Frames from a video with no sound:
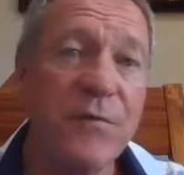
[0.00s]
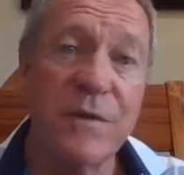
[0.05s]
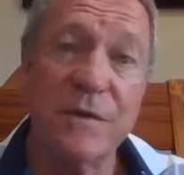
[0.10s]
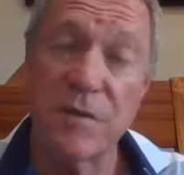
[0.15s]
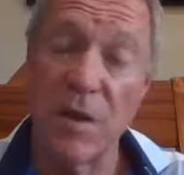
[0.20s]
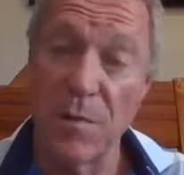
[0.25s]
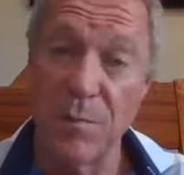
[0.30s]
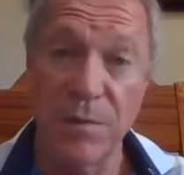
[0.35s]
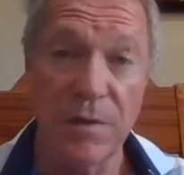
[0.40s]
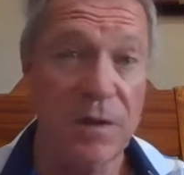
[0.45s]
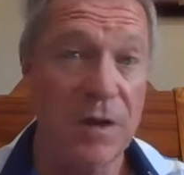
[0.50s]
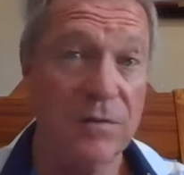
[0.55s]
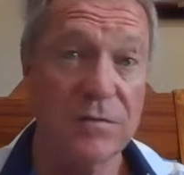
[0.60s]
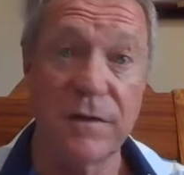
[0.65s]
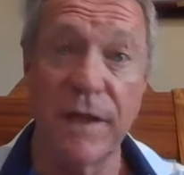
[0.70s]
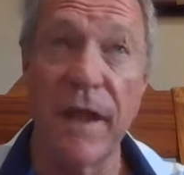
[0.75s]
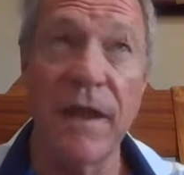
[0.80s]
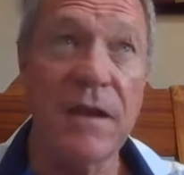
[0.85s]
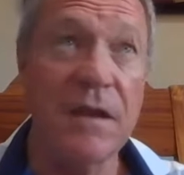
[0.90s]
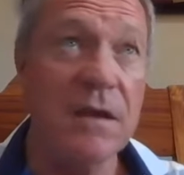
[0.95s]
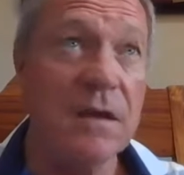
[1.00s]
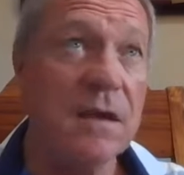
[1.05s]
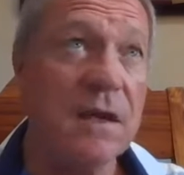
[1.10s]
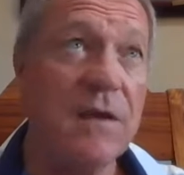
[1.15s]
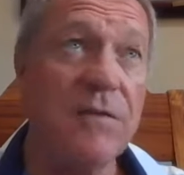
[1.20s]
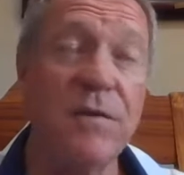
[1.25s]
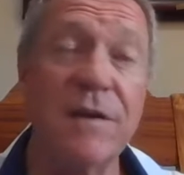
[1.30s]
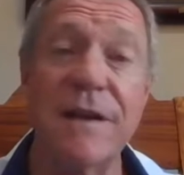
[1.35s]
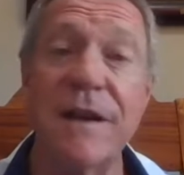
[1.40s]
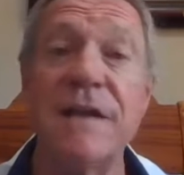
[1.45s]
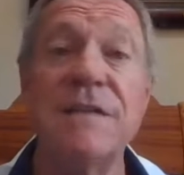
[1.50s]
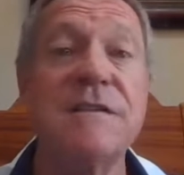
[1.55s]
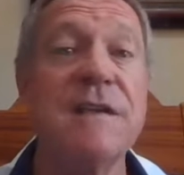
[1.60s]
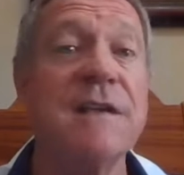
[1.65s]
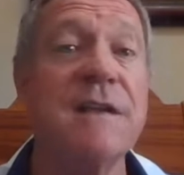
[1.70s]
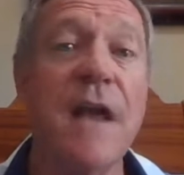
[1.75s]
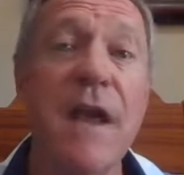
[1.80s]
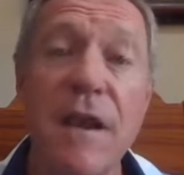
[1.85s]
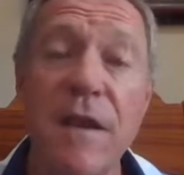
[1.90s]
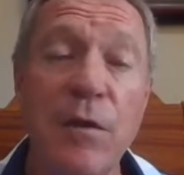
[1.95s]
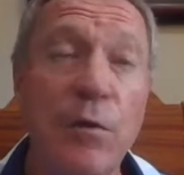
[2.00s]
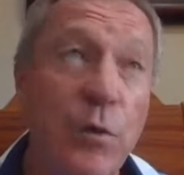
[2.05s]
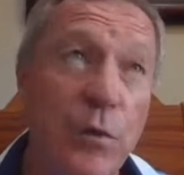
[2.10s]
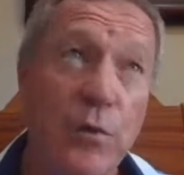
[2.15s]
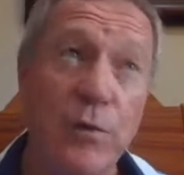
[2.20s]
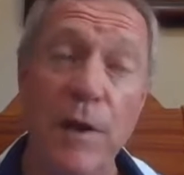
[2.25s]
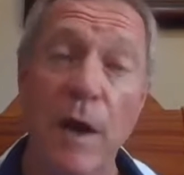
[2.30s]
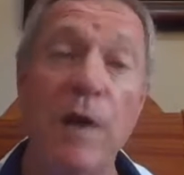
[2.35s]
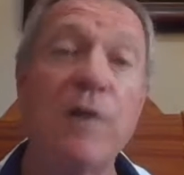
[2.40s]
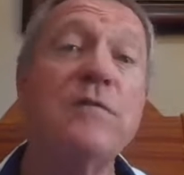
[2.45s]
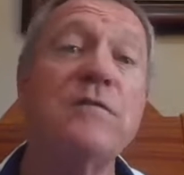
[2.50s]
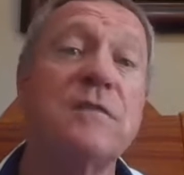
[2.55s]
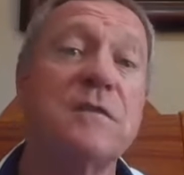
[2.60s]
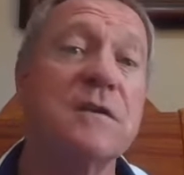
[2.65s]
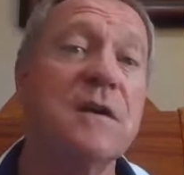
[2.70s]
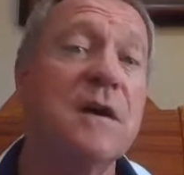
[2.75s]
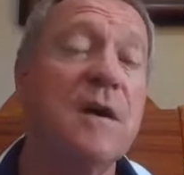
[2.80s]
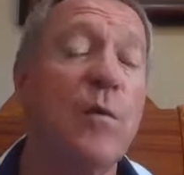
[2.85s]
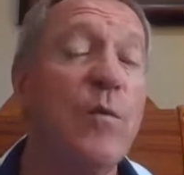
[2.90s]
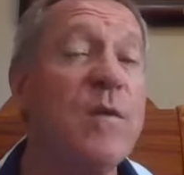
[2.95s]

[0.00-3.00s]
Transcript: for example, Gauteng and even KZN. Who knows?